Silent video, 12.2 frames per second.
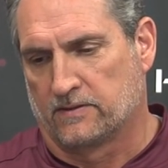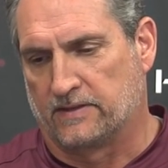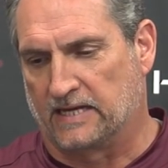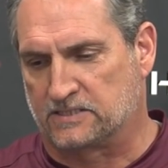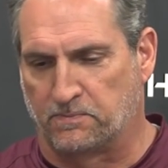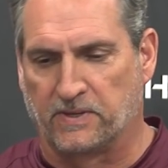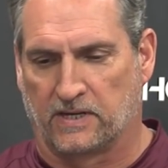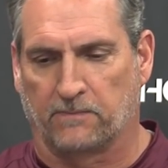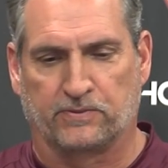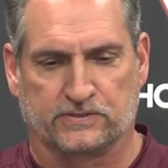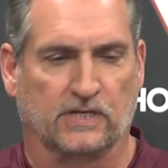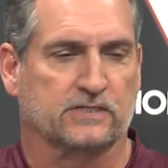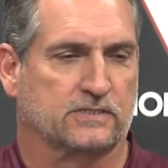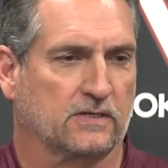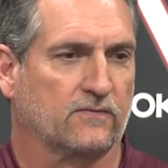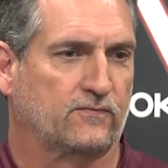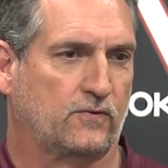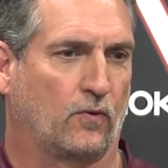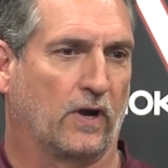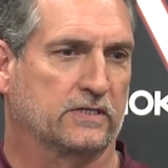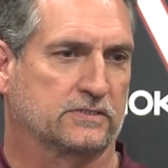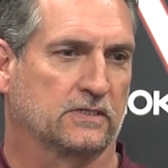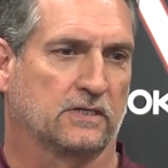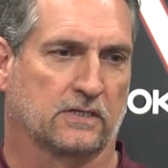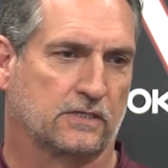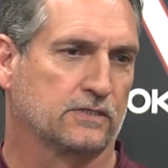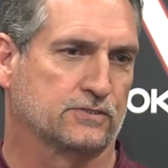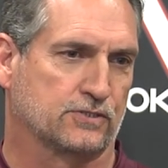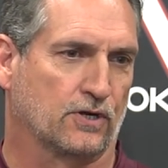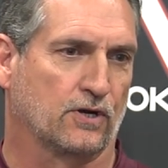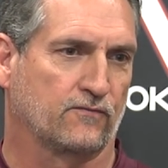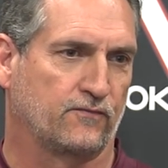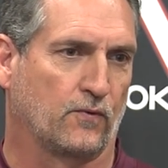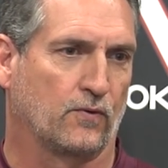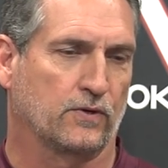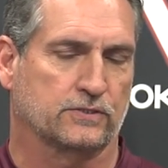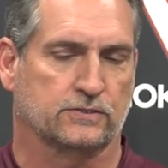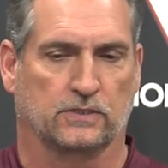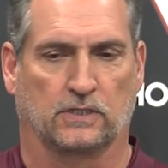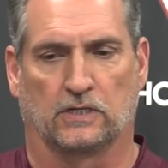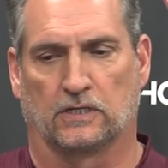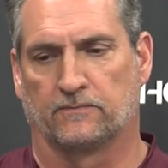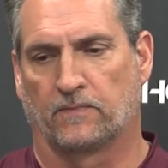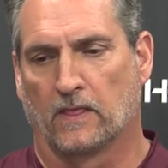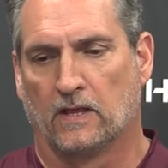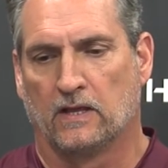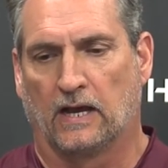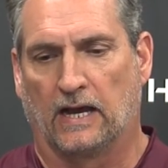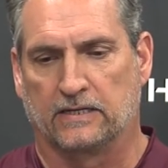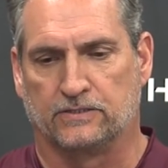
that's been a position of question and concern for us. I